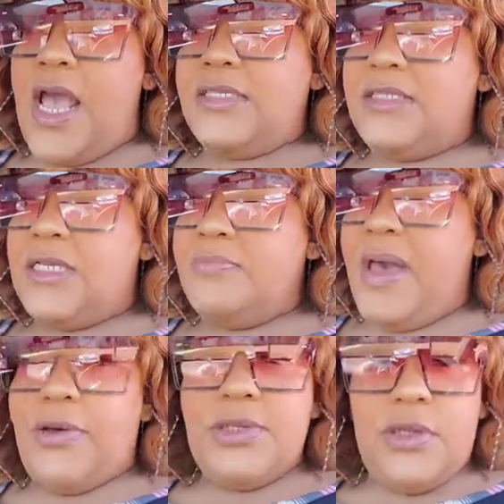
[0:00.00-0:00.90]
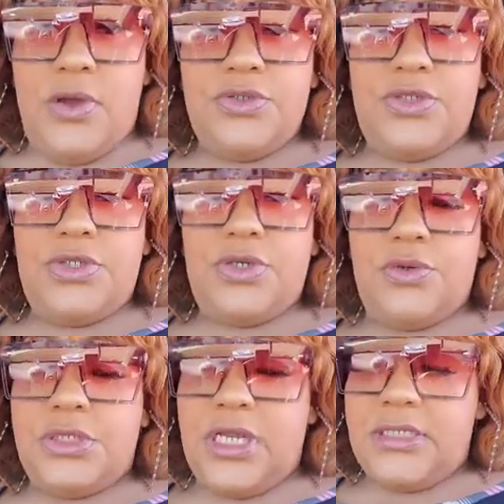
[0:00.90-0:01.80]
seen powdered laundry
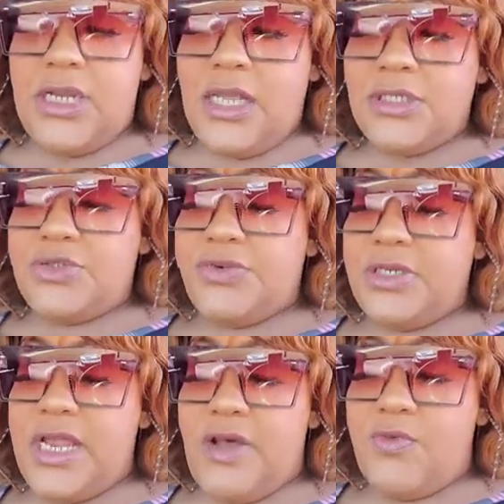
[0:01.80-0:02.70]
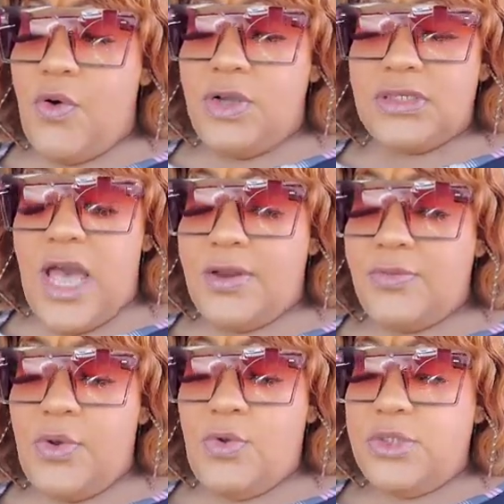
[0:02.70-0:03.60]
detergent at Dollar Tree. Now, of course, I don't
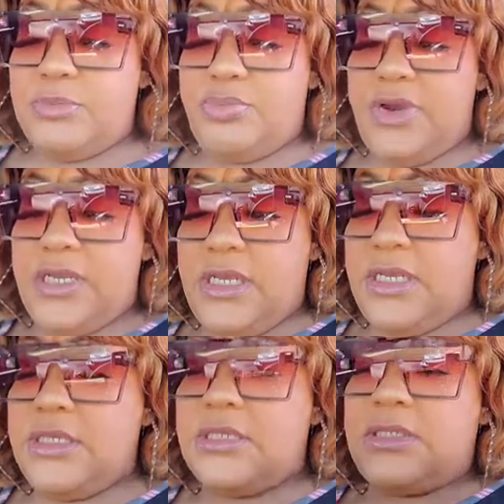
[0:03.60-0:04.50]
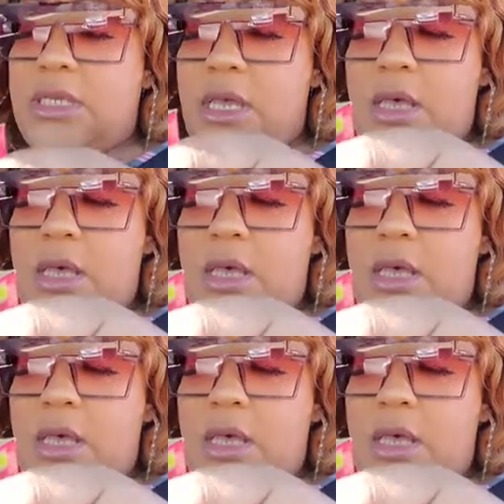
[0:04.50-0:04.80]
know who this brand is.